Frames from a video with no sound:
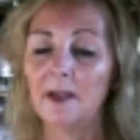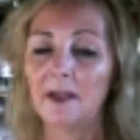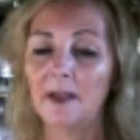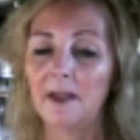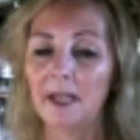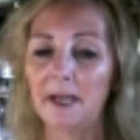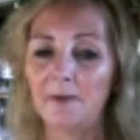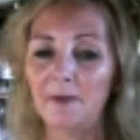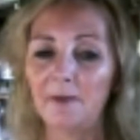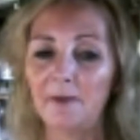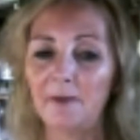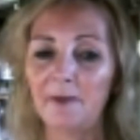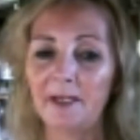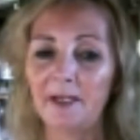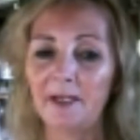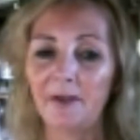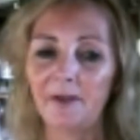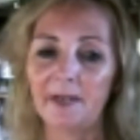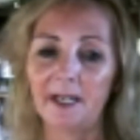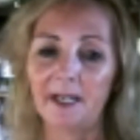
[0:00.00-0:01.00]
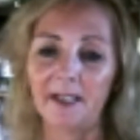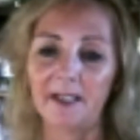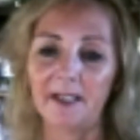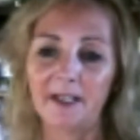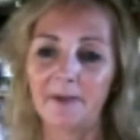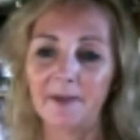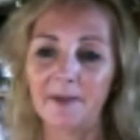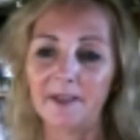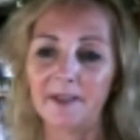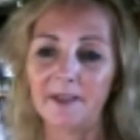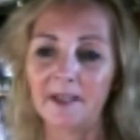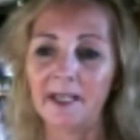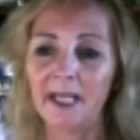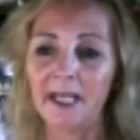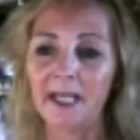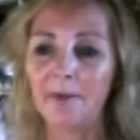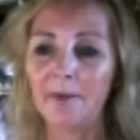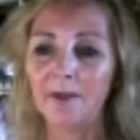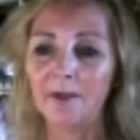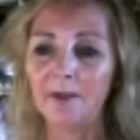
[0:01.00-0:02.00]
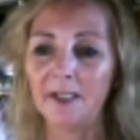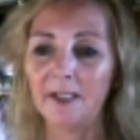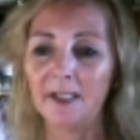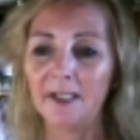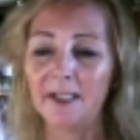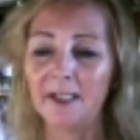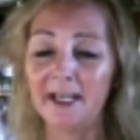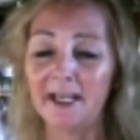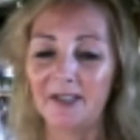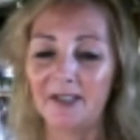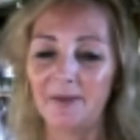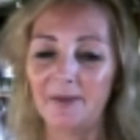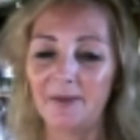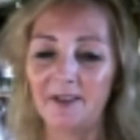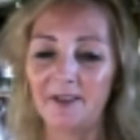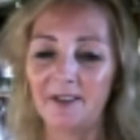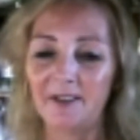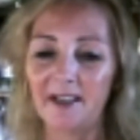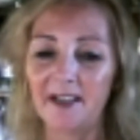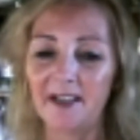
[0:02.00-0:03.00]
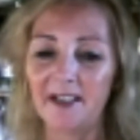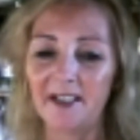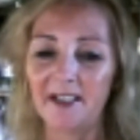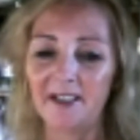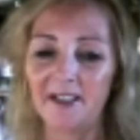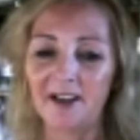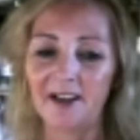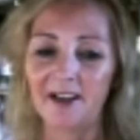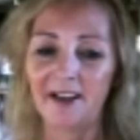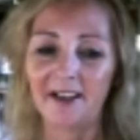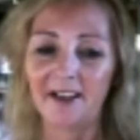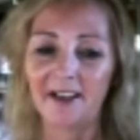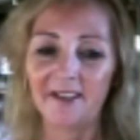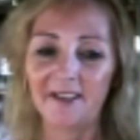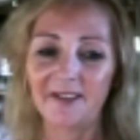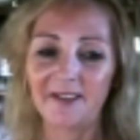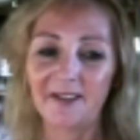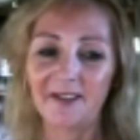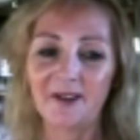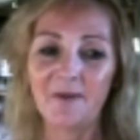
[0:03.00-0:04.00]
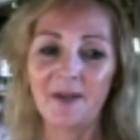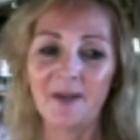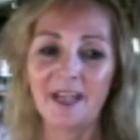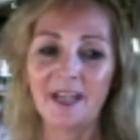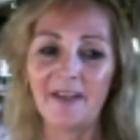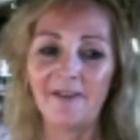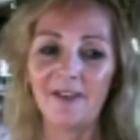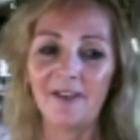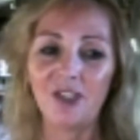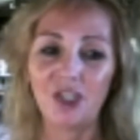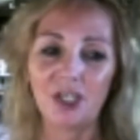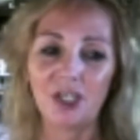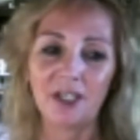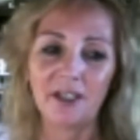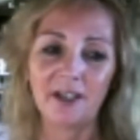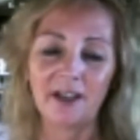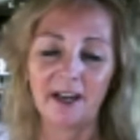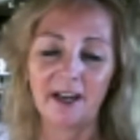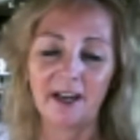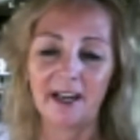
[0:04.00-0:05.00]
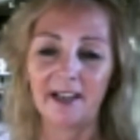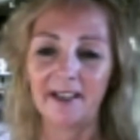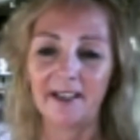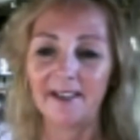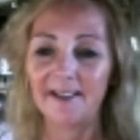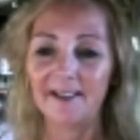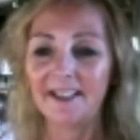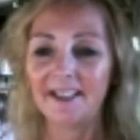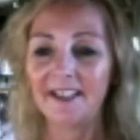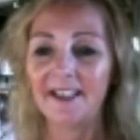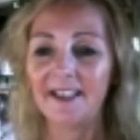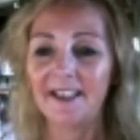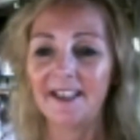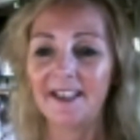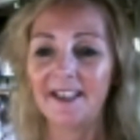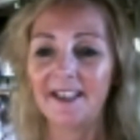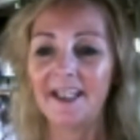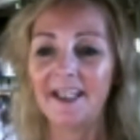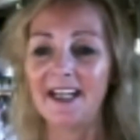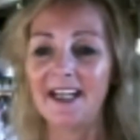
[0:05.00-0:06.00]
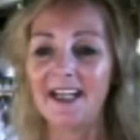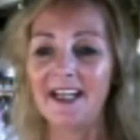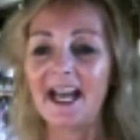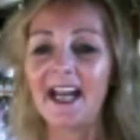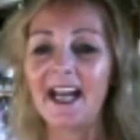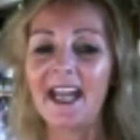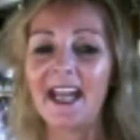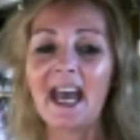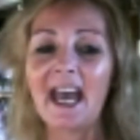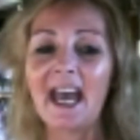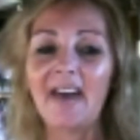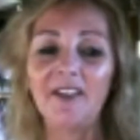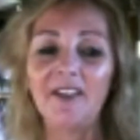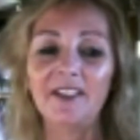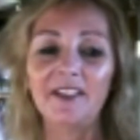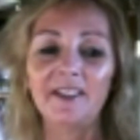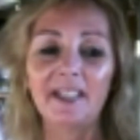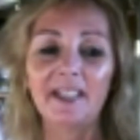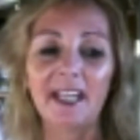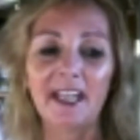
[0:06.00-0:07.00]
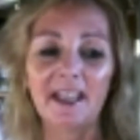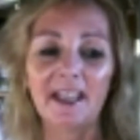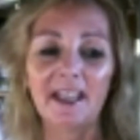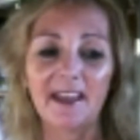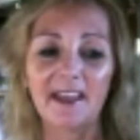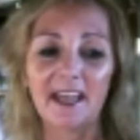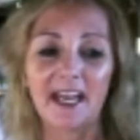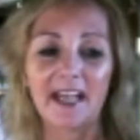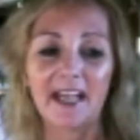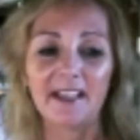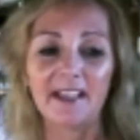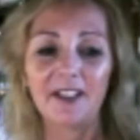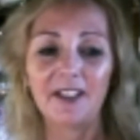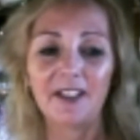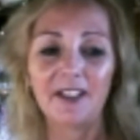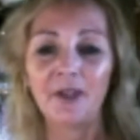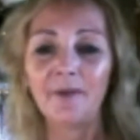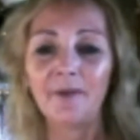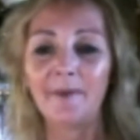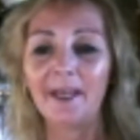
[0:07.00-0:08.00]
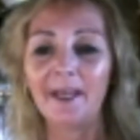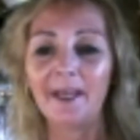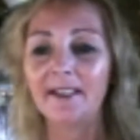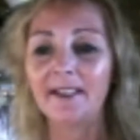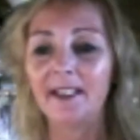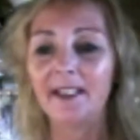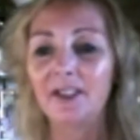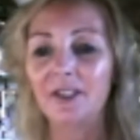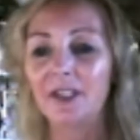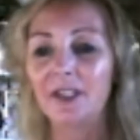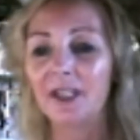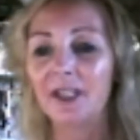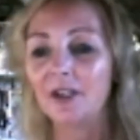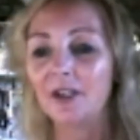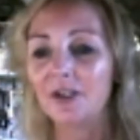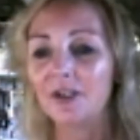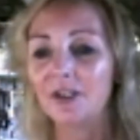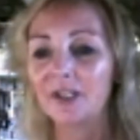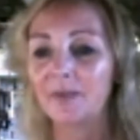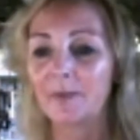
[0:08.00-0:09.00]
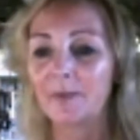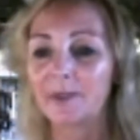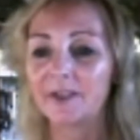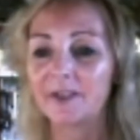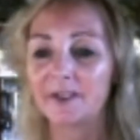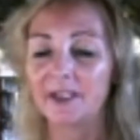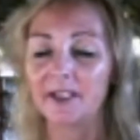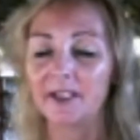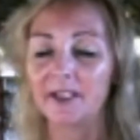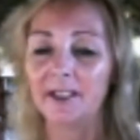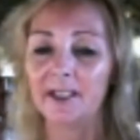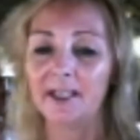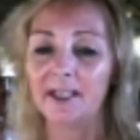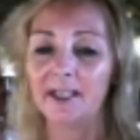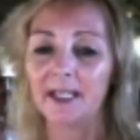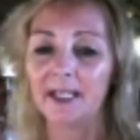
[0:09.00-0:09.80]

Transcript: That would be correct. I was unable to connect with TED Talk, so we have a G Talk. And I have to say that your message that you just presented